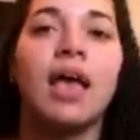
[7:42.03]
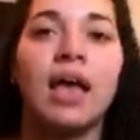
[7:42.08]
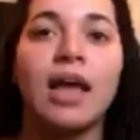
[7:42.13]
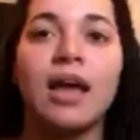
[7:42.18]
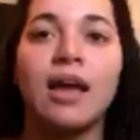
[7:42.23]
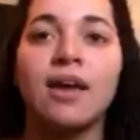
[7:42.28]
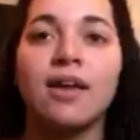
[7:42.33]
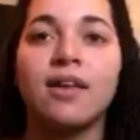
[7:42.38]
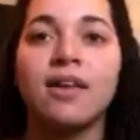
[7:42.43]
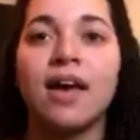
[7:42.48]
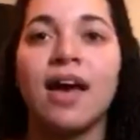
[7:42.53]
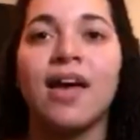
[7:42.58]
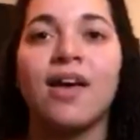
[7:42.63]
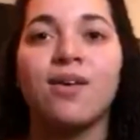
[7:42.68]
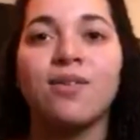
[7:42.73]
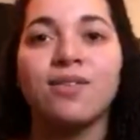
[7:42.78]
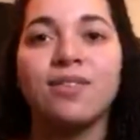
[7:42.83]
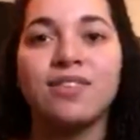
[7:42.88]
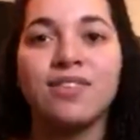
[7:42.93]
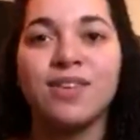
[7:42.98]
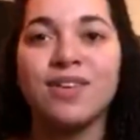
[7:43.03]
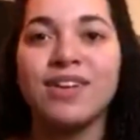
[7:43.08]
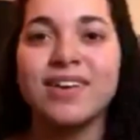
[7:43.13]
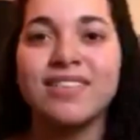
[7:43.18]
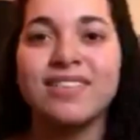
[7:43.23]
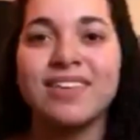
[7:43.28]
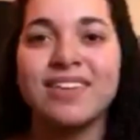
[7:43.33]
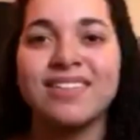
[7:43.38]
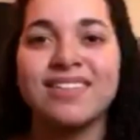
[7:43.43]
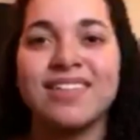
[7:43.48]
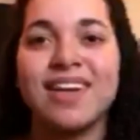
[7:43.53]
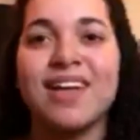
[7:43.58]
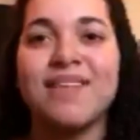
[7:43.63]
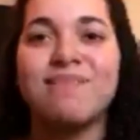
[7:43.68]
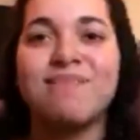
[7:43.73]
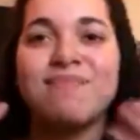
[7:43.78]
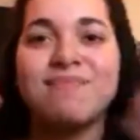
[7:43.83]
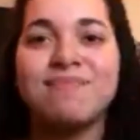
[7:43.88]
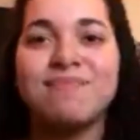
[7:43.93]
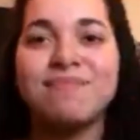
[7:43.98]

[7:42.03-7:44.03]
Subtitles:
And I will see you guys next time.